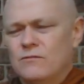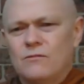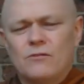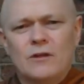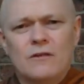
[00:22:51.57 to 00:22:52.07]

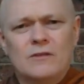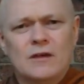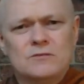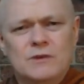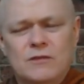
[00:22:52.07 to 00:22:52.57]
a lot of
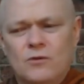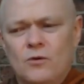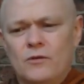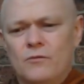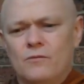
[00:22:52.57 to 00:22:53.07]
times we
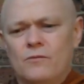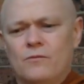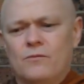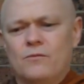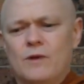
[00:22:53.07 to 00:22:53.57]
thought that
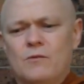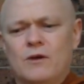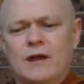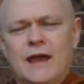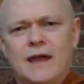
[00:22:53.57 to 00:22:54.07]
we
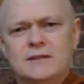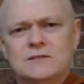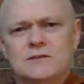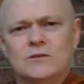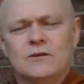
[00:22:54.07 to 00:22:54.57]
were a
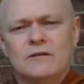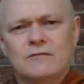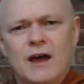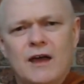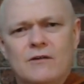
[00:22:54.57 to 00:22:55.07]
cancer or a
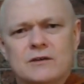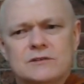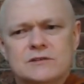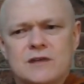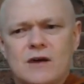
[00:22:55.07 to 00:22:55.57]

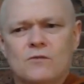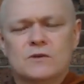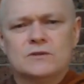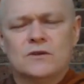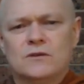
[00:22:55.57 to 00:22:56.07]
virus that
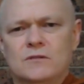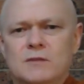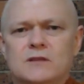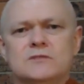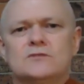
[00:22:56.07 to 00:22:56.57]
was going to
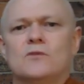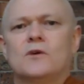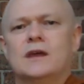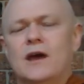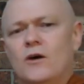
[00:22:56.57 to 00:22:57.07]
be
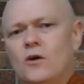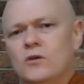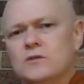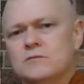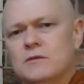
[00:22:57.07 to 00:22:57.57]
destroying our
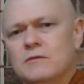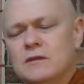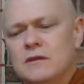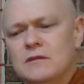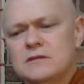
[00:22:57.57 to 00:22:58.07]
host. But
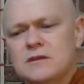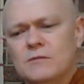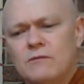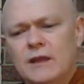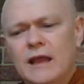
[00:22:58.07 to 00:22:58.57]

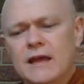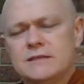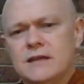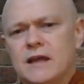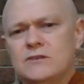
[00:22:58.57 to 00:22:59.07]
we
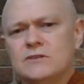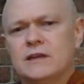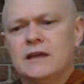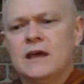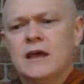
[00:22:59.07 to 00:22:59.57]
realized that
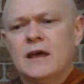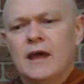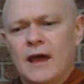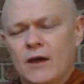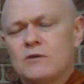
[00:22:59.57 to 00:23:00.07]
actually
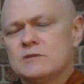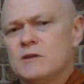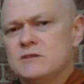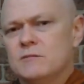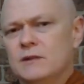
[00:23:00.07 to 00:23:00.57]
our
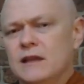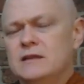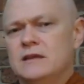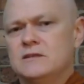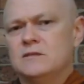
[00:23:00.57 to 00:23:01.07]

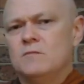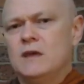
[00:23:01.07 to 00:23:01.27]
responsibility is to be